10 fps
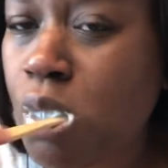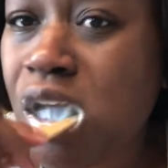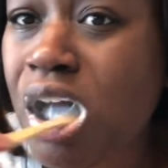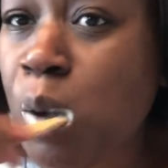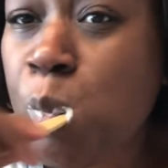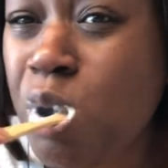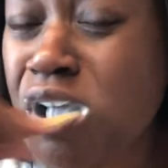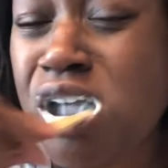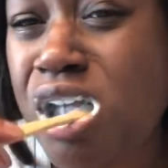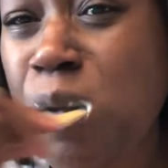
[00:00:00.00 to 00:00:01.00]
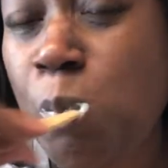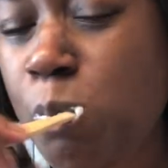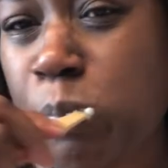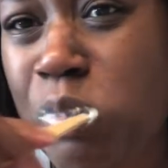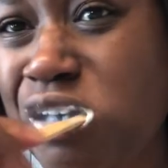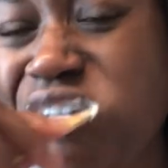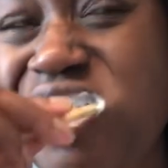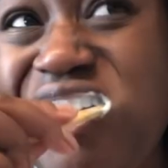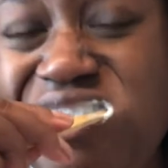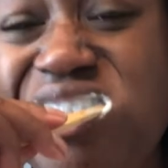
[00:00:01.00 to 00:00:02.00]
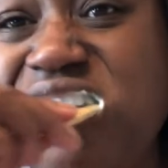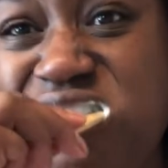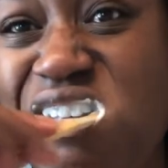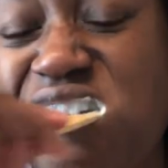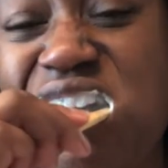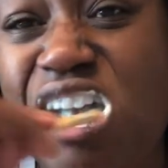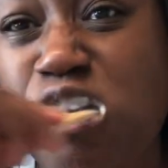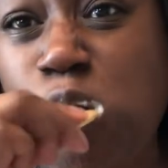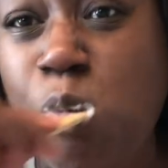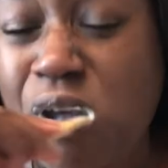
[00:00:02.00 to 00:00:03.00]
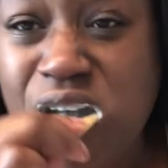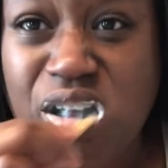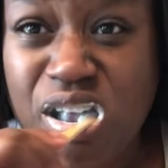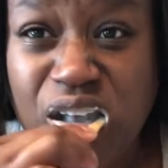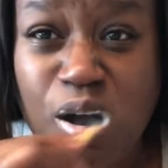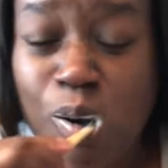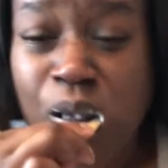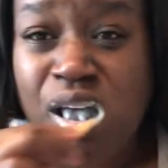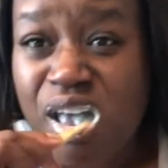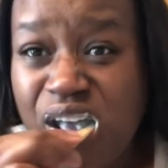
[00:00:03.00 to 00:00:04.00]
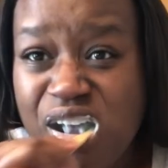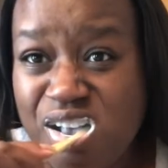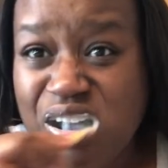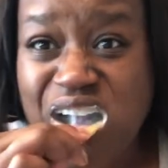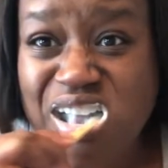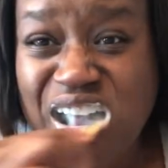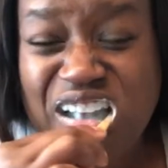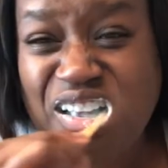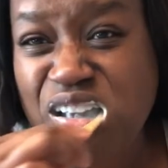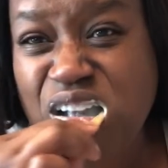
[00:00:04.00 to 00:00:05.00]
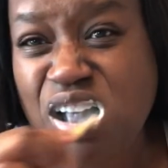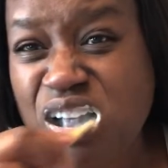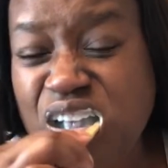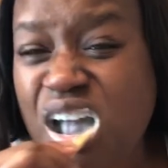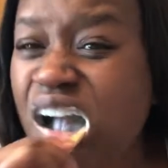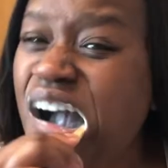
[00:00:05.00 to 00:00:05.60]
I'm really, the taste is just like toothpaste, so it's not nasty or nothing.